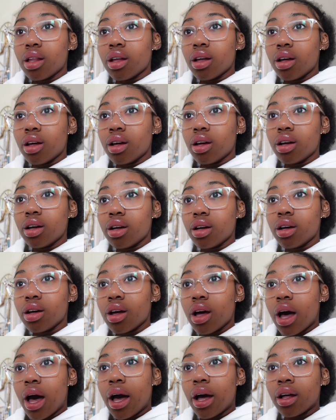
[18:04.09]

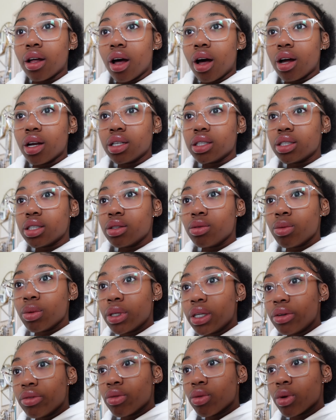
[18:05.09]
I honestly
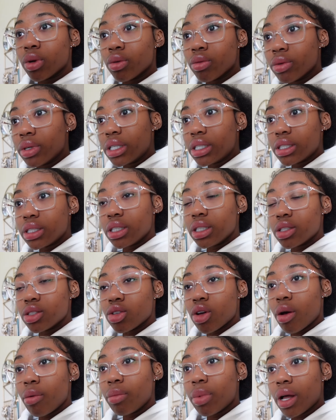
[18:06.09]
wouldn't even want to risk it,
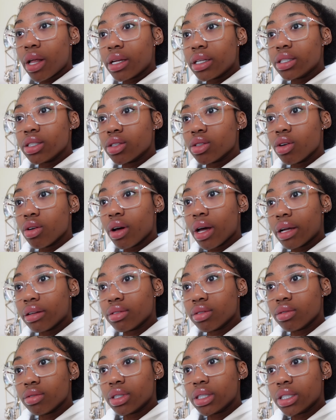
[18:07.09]
so I'm probably just gonna have
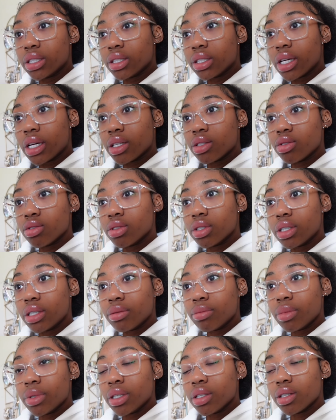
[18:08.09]
to reschedule
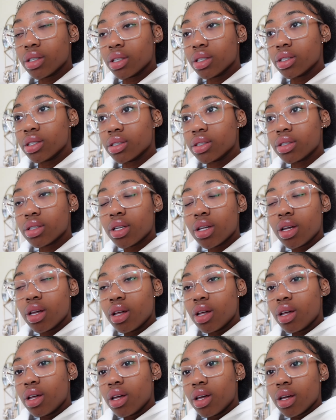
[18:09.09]
it because
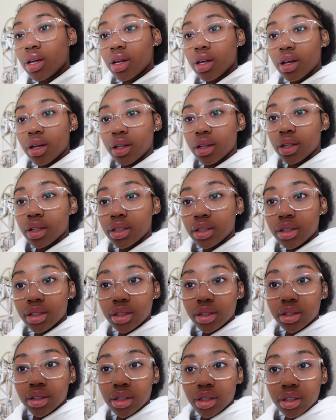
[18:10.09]
this
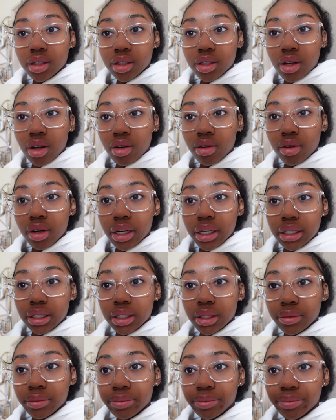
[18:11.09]
is just so
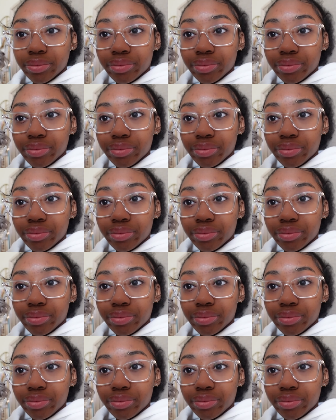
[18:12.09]
crazy.